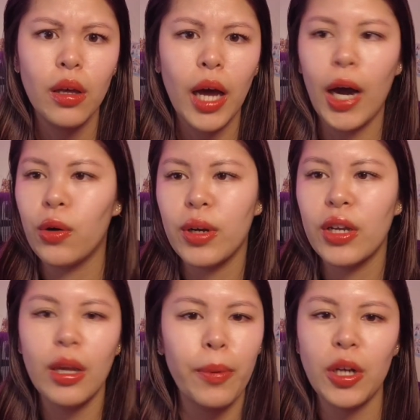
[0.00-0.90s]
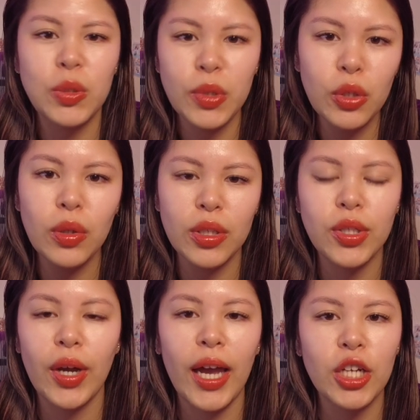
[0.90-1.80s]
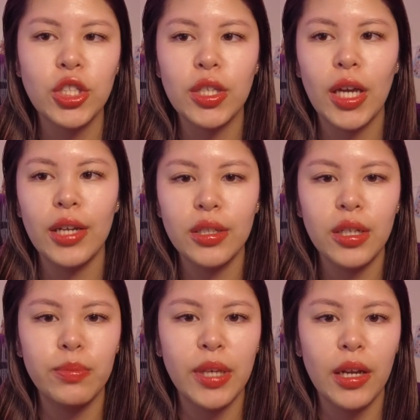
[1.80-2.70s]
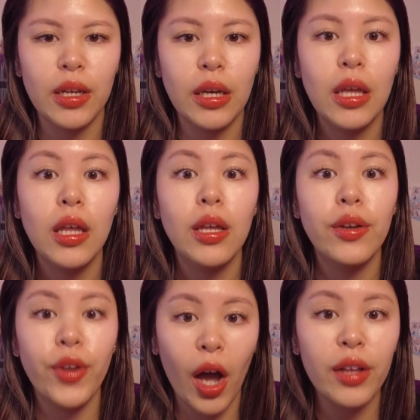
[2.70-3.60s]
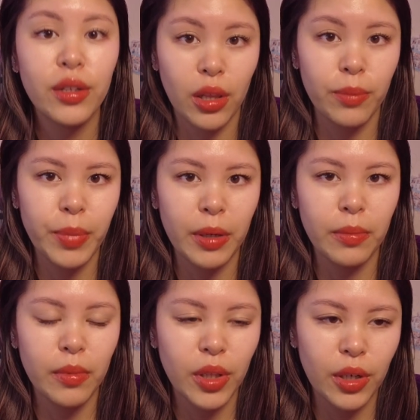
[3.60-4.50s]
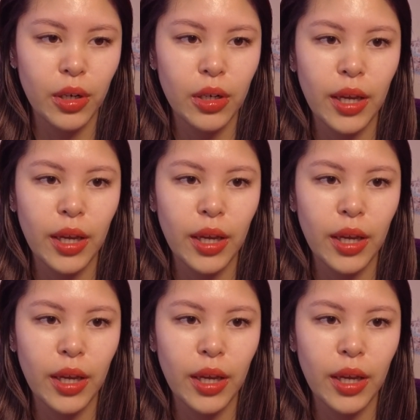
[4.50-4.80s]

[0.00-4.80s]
how can I possibly do this? So I actually ended up getting non-clumping litter.